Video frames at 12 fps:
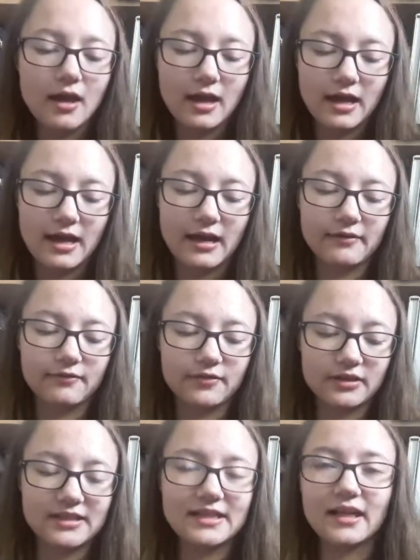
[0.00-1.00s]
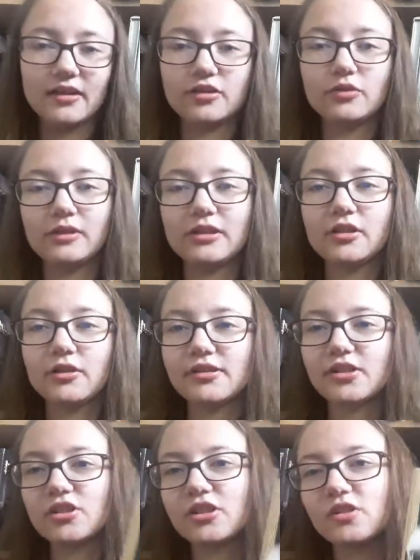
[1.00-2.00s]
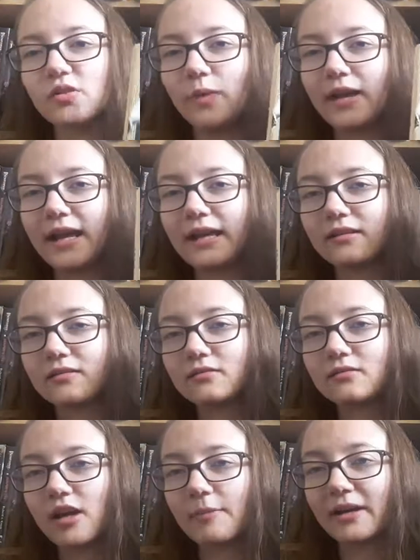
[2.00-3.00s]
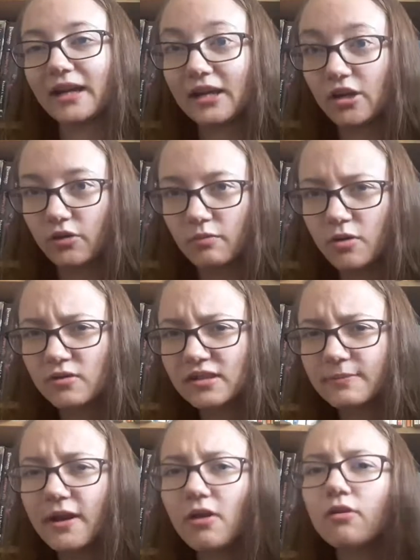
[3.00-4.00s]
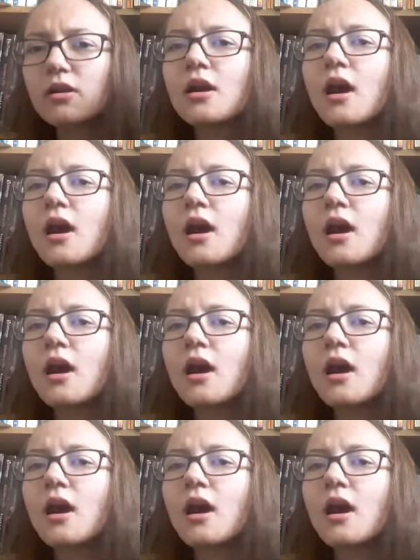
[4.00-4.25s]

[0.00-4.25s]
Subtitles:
For The Tale of the Dueling Neurosurgeons, the topic I know the most about,